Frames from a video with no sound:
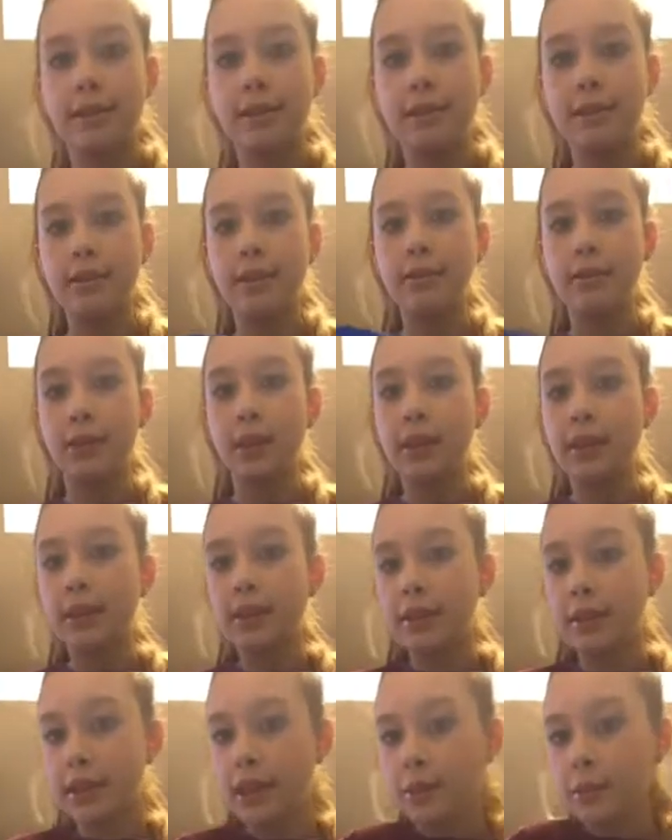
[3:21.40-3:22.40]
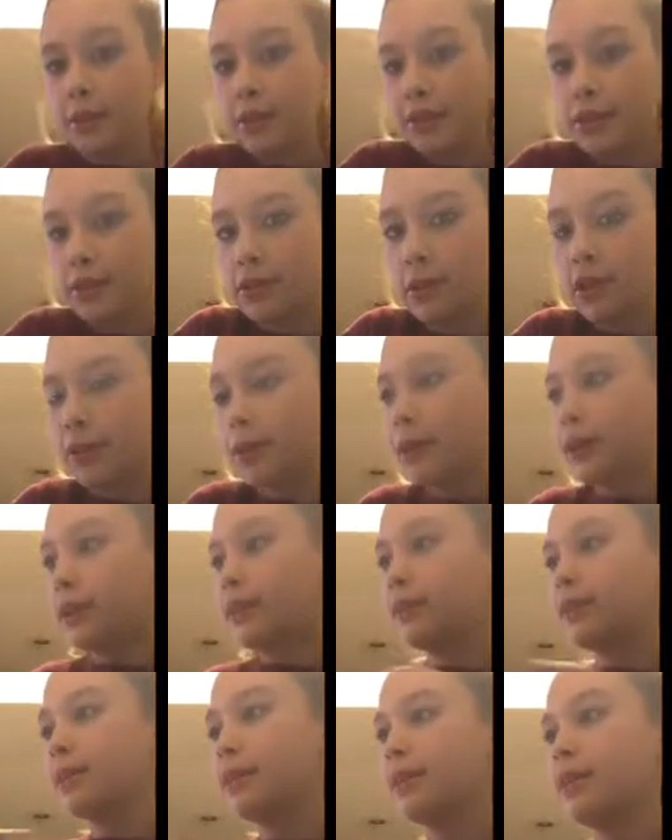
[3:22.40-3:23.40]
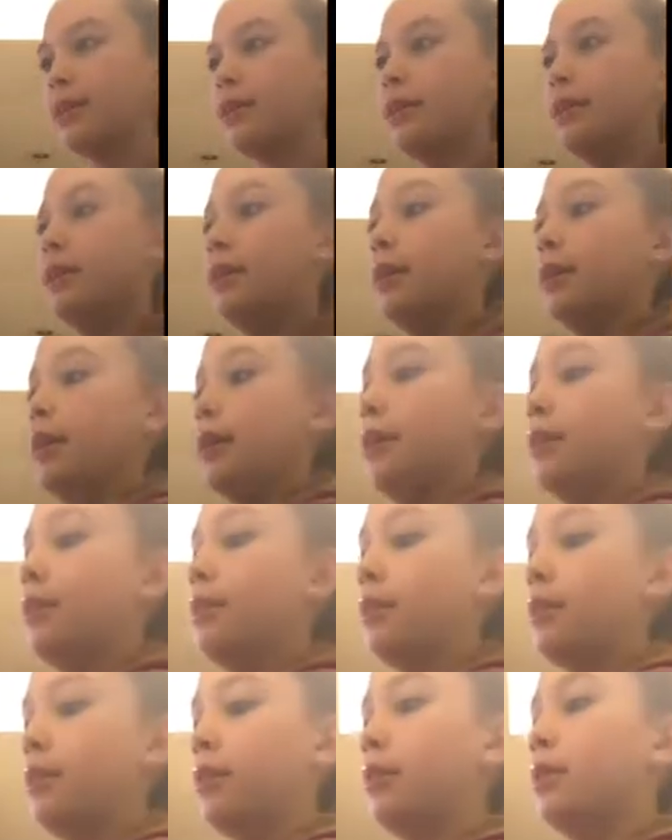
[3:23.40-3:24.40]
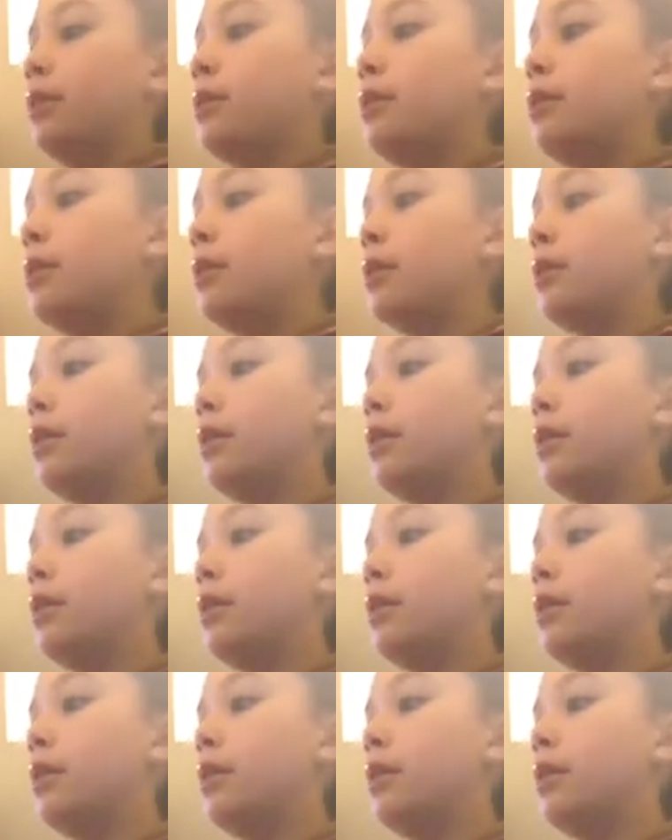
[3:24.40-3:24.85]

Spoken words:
so this is 1 cup of strawberries into